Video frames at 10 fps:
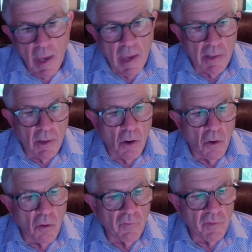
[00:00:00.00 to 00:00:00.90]
And
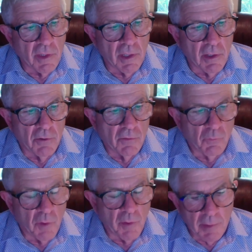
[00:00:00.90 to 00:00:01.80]
over the years
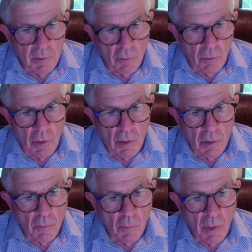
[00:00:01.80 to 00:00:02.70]
we've been doing it,
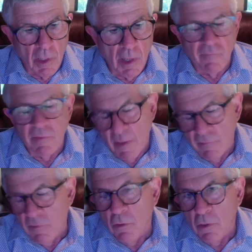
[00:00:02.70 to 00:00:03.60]
we have
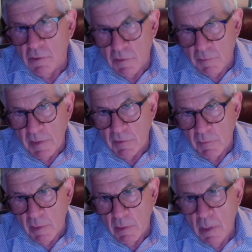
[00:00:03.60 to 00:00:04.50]
never lost a
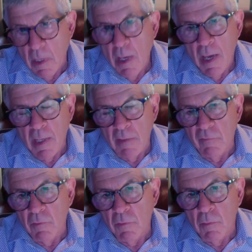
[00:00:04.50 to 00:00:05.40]
specimen. And
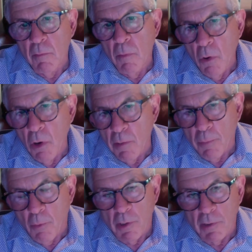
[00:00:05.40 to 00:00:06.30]
even more
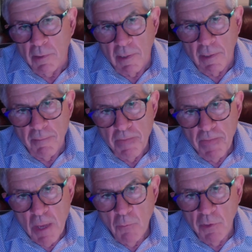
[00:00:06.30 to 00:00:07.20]
importantly,
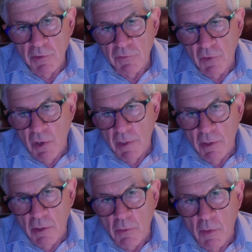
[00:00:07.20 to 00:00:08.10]
we design
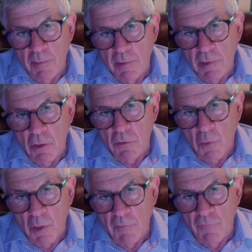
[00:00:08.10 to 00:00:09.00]
our equipment to go
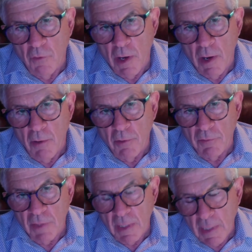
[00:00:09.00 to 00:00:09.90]
24
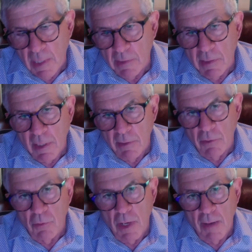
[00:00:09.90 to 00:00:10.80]
hours. And I can't tell
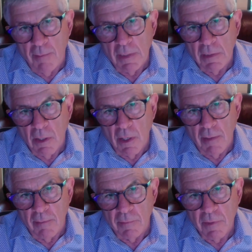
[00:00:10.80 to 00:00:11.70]
you how many
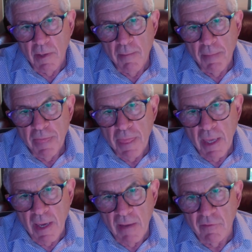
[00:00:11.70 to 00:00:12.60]
times
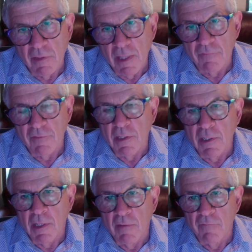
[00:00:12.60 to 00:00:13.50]
they have left it
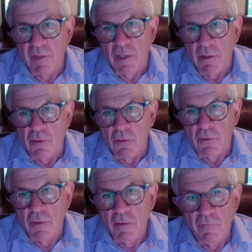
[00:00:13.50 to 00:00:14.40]
in a vehicle
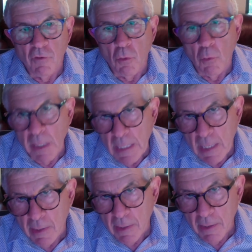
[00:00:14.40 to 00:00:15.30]
for a
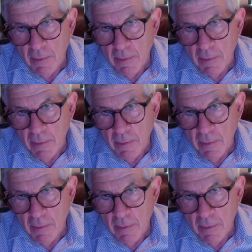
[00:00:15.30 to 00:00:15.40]
weekend